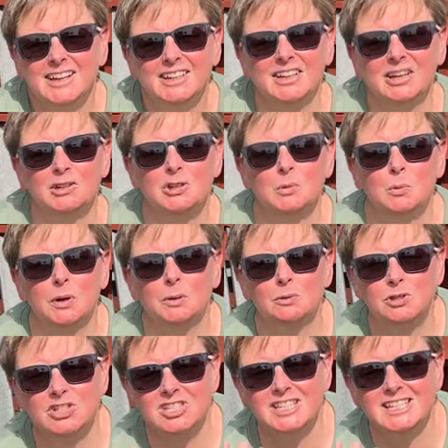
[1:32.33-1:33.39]
Now you will
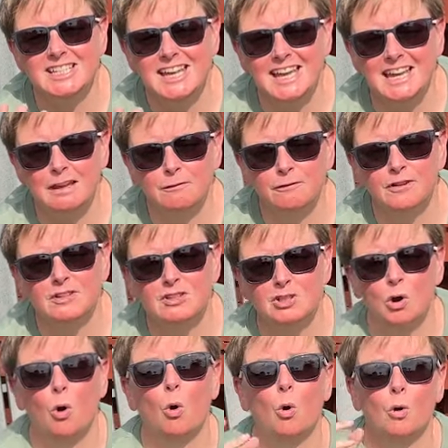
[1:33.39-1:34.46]
see aphids
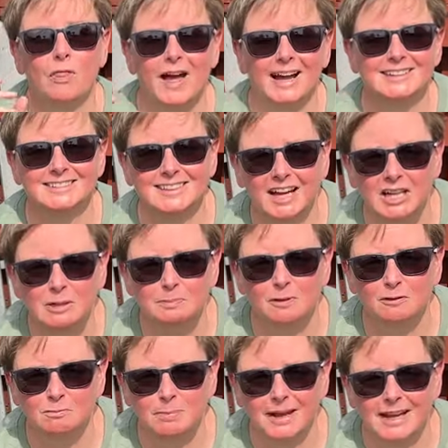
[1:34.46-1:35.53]
or that type
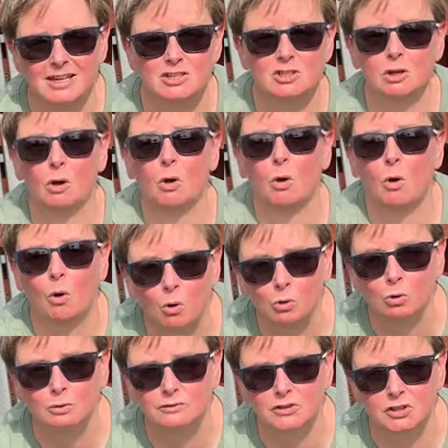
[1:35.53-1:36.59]
of pest
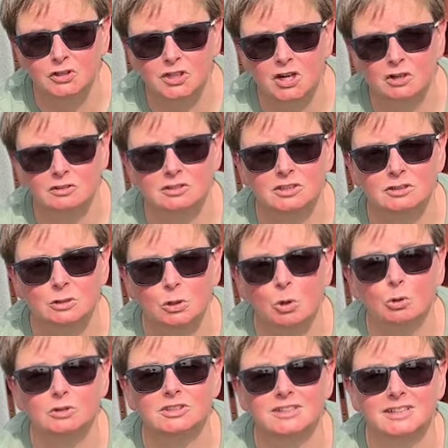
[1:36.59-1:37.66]
all over your garden and
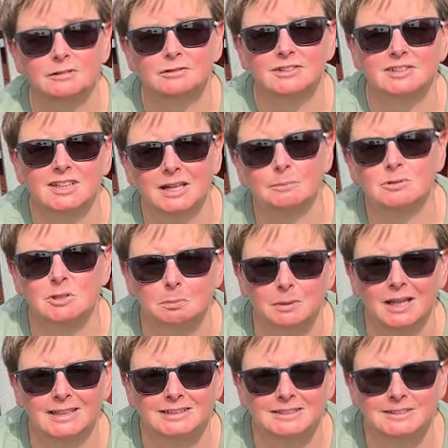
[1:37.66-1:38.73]
lots of different types of
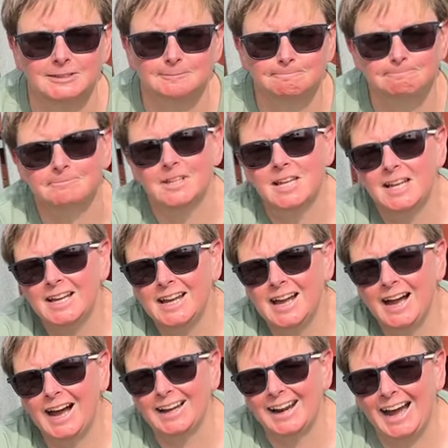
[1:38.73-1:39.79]
plants.
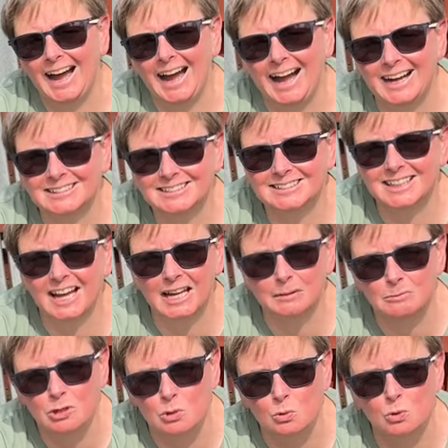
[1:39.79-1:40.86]
And as
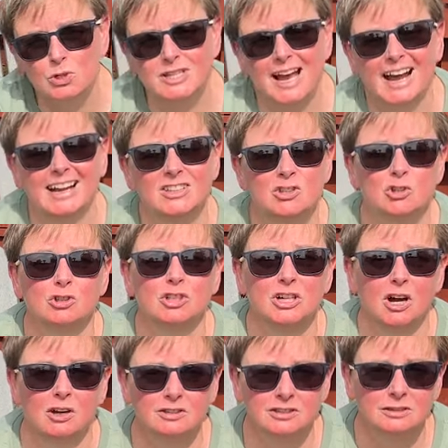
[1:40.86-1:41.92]
time goes and you're
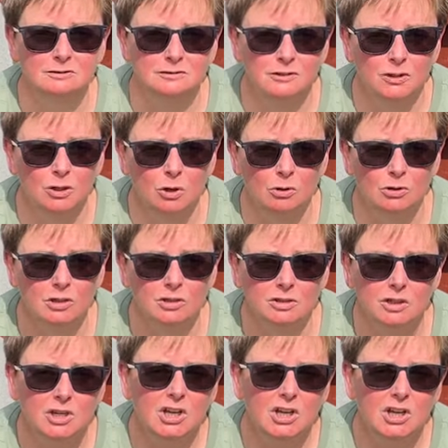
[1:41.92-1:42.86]
gardening for longer,